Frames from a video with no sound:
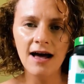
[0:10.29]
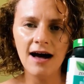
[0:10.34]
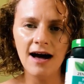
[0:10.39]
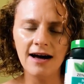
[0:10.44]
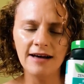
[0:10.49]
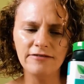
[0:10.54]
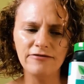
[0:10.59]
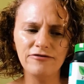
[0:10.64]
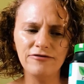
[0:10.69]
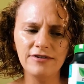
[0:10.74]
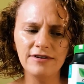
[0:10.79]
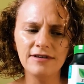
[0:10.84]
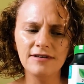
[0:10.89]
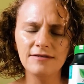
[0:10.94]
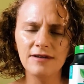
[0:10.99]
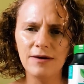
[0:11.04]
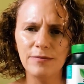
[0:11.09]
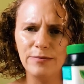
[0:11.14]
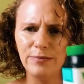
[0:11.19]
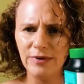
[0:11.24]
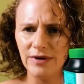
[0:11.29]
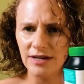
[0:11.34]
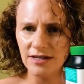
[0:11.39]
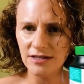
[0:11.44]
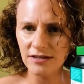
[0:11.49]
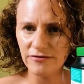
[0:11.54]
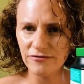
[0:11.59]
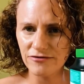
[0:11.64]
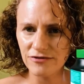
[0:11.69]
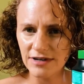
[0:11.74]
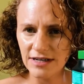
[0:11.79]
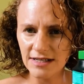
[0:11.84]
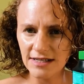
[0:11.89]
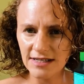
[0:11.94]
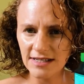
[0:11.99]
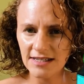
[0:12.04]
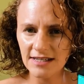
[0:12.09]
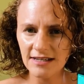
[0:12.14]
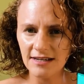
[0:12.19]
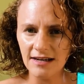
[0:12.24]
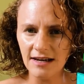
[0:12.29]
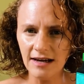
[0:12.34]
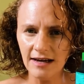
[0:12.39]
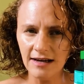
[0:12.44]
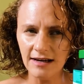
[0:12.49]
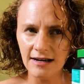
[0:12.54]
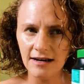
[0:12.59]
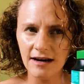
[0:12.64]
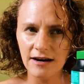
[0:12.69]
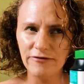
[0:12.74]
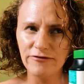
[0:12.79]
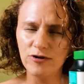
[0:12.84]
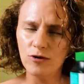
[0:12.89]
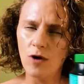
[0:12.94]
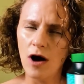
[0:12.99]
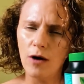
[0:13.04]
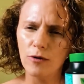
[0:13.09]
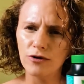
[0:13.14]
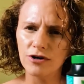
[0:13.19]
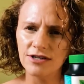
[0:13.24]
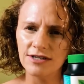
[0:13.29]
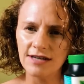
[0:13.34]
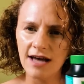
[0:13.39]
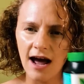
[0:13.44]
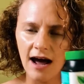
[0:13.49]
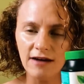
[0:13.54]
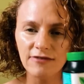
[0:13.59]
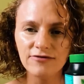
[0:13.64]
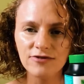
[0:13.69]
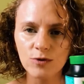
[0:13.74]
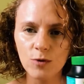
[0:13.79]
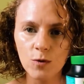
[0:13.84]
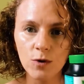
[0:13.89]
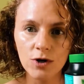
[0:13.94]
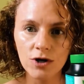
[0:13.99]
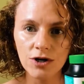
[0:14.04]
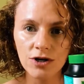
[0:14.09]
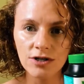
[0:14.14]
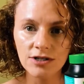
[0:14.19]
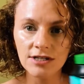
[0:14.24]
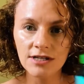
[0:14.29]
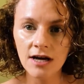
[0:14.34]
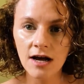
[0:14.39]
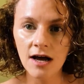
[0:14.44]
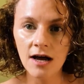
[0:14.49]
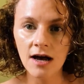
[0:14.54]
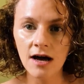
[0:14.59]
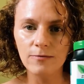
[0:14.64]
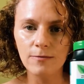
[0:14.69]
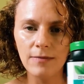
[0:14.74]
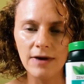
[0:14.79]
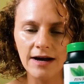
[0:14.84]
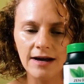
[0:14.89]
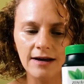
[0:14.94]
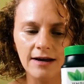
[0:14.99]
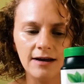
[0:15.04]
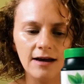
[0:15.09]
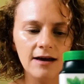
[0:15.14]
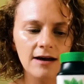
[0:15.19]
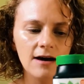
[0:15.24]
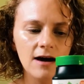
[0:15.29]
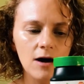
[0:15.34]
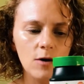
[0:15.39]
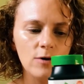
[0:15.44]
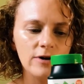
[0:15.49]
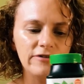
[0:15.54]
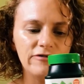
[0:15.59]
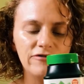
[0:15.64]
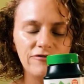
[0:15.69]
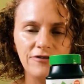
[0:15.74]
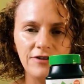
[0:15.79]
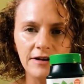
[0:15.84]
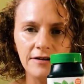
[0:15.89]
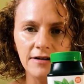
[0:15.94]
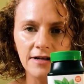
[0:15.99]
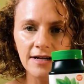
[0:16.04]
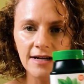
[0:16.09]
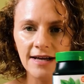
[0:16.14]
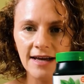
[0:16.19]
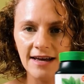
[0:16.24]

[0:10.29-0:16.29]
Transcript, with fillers: I feel a big difference in a few hours afterwards, my how I feel.